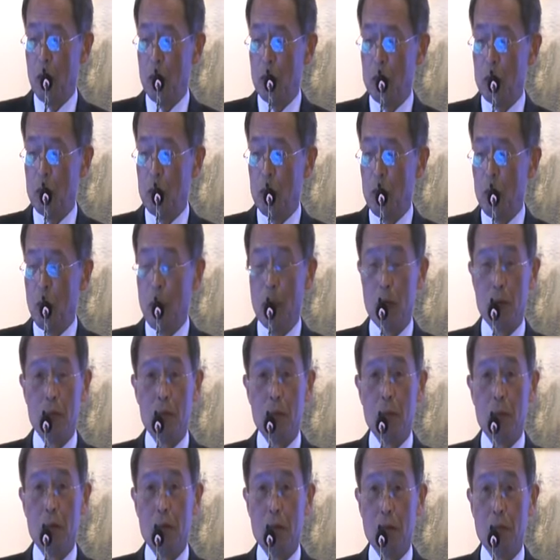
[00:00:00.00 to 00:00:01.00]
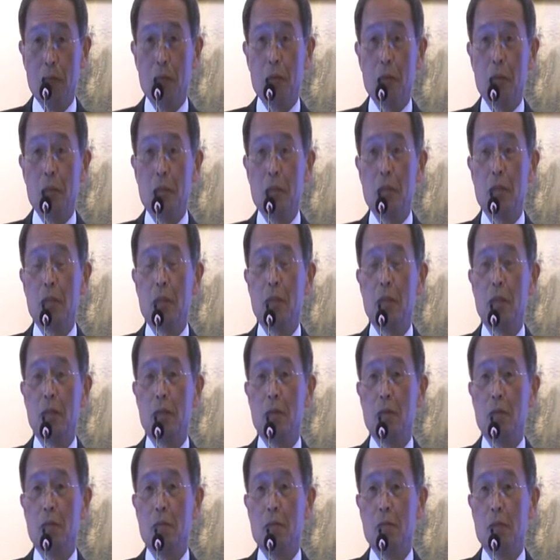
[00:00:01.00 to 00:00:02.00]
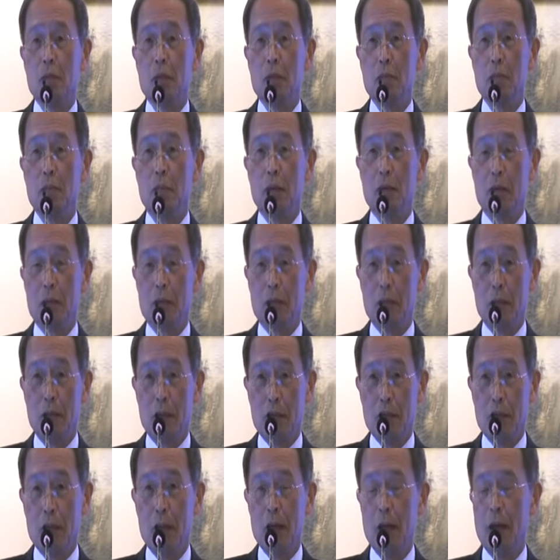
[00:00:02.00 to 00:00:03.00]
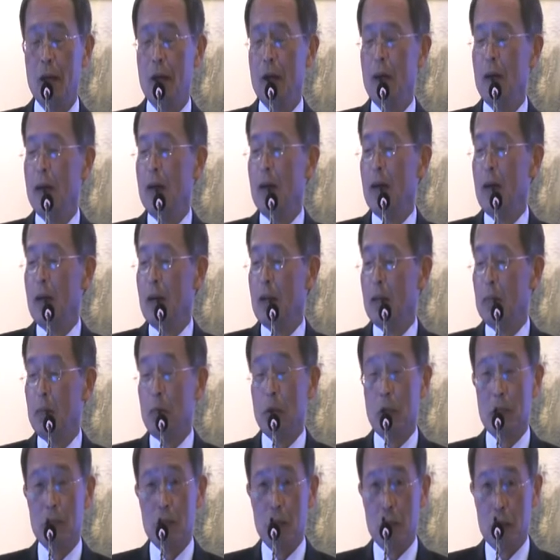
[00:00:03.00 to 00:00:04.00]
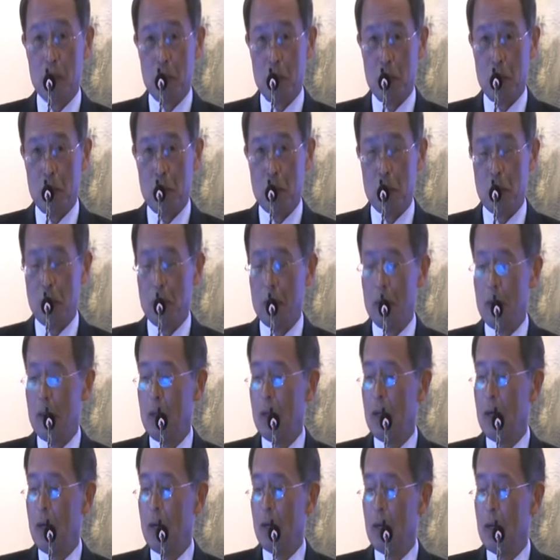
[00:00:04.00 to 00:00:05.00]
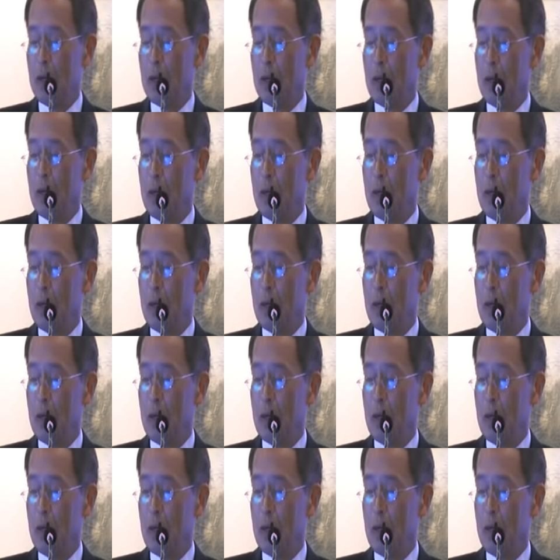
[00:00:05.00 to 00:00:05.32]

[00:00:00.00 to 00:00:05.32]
one of the lovers of Pakistan and Pakistani people, and